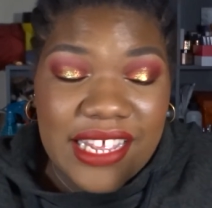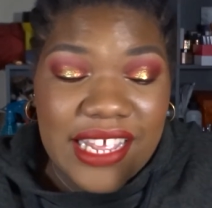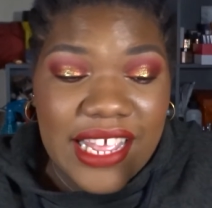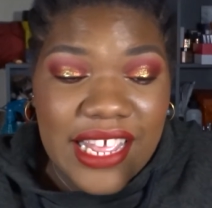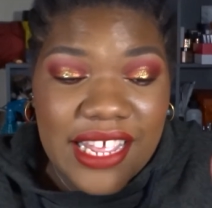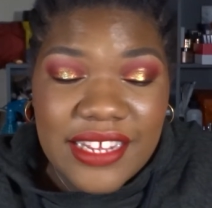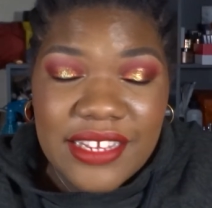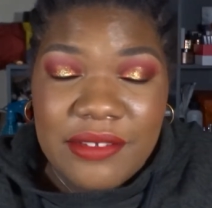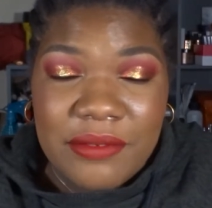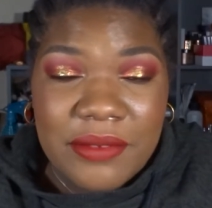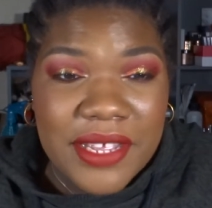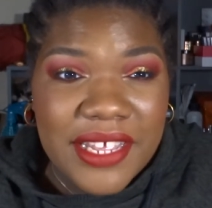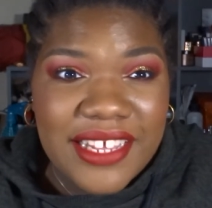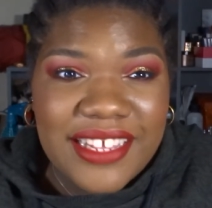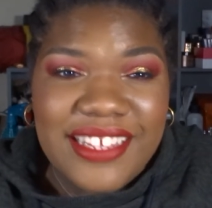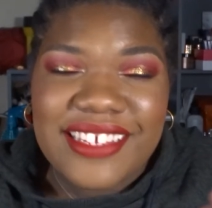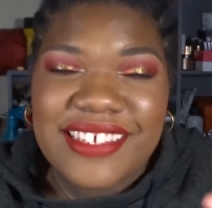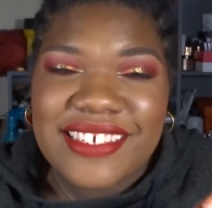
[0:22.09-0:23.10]

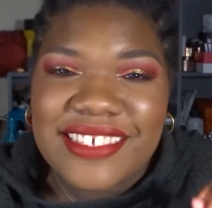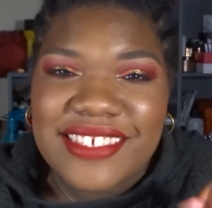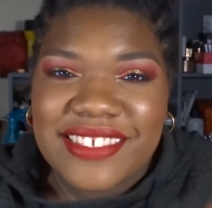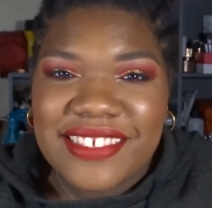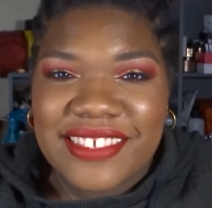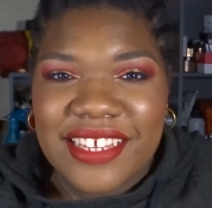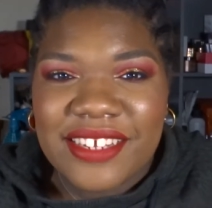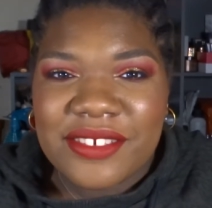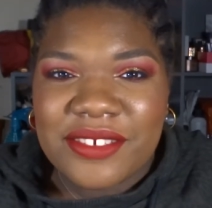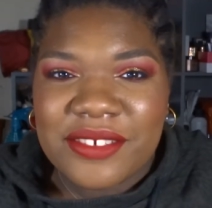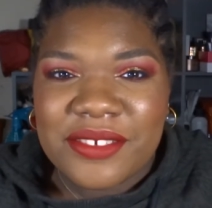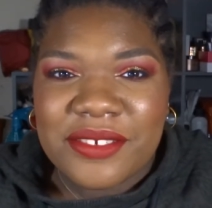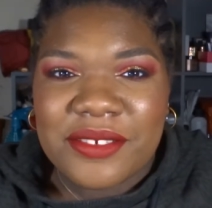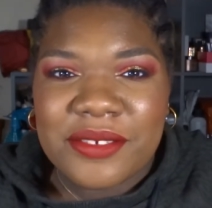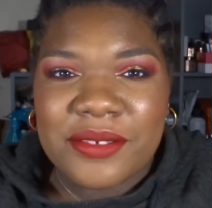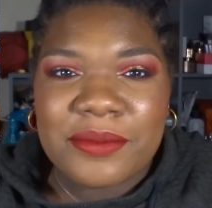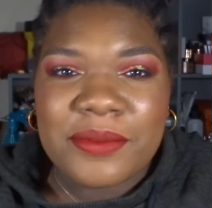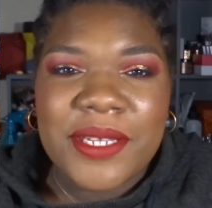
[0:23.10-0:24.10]
Anyway, Salut
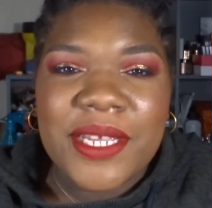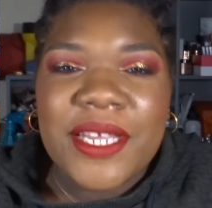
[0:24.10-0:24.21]
YouTube.